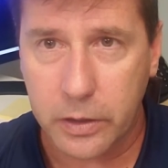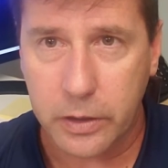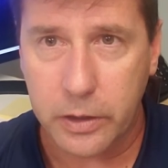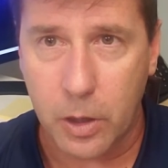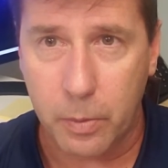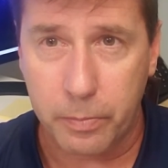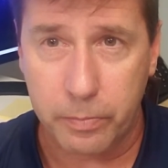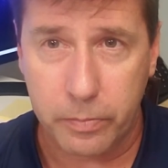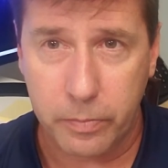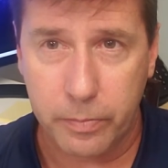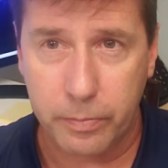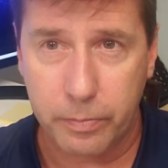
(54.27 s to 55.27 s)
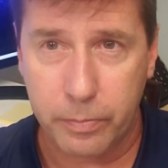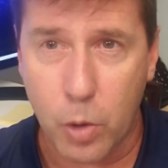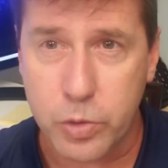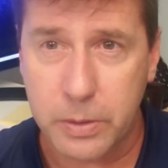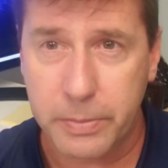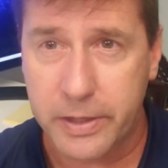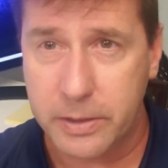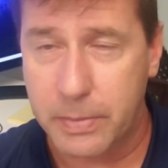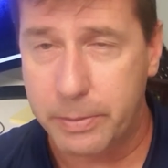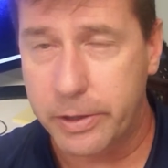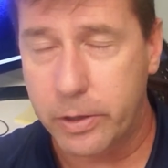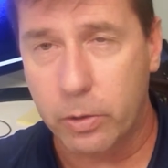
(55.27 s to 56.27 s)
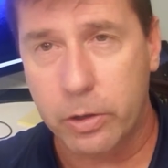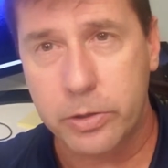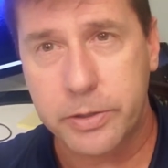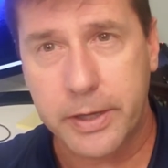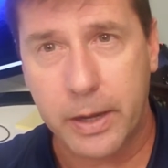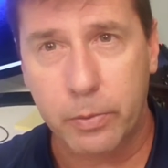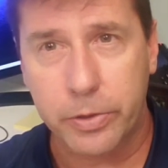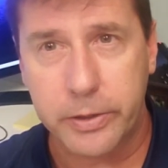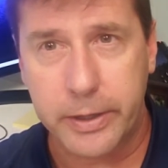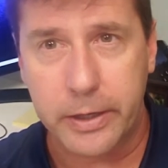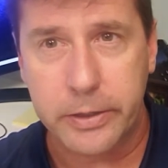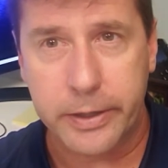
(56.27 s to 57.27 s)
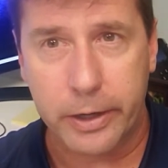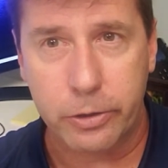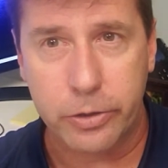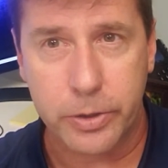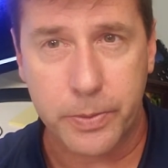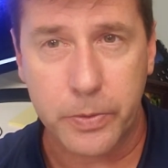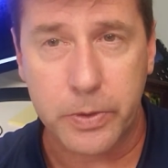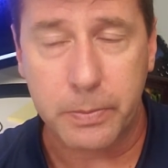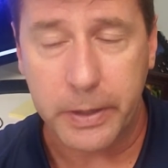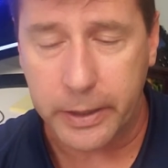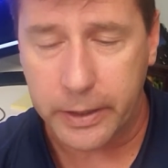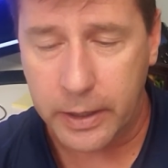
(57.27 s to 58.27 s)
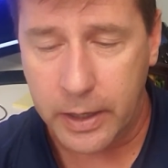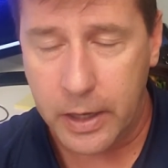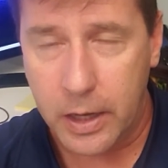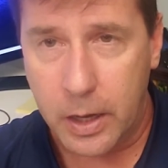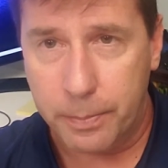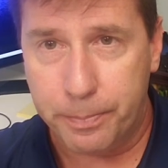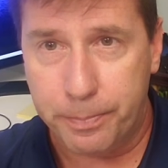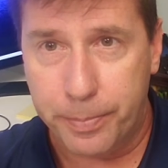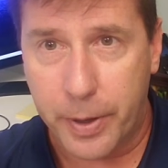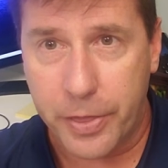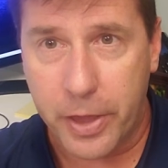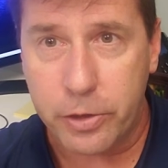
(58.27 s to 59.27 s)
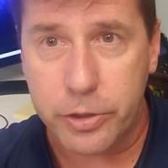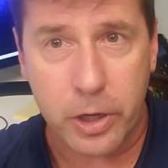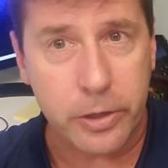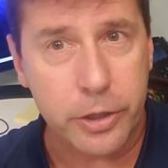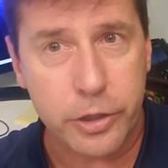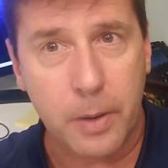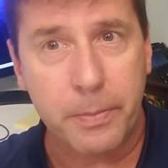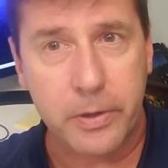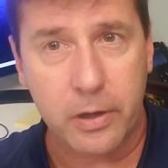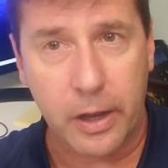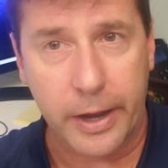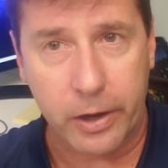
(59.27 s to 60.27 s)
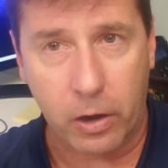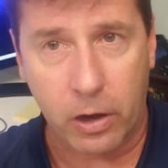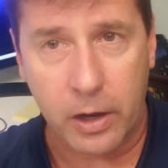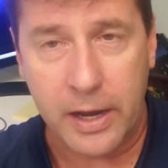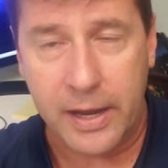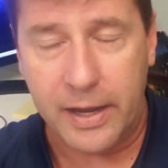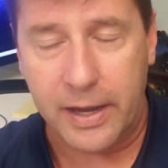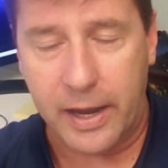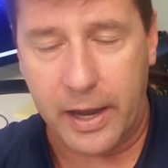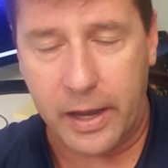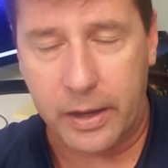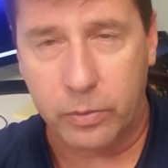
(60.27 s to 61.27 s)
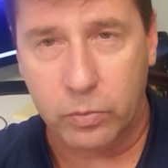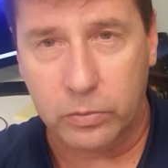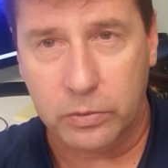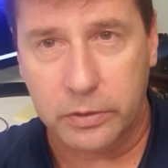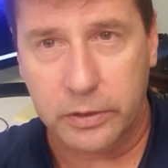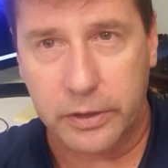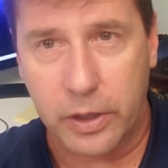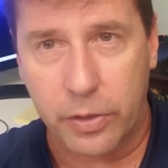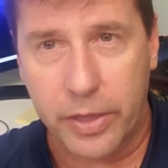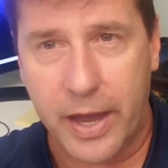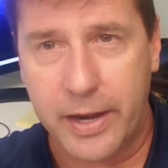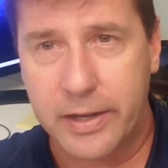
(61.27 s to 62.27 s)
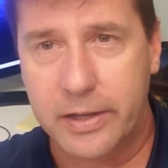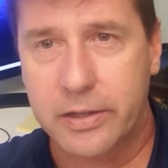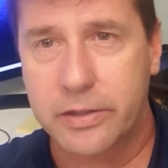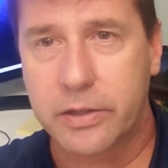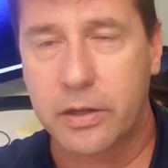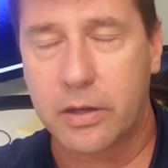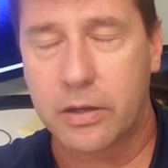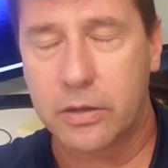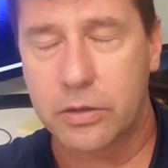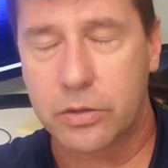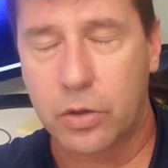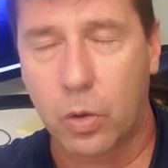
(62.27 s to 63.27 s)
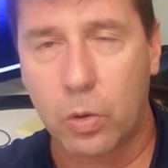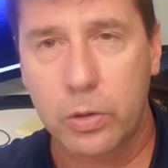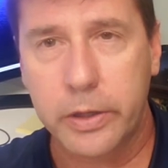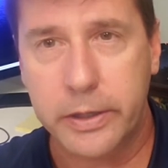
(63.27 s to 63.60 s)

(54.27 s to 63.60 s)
You know, Mostly because maybe they don't understand what the data standards are supposed to be. But then they're starting to jump into LiDAR, and that is totally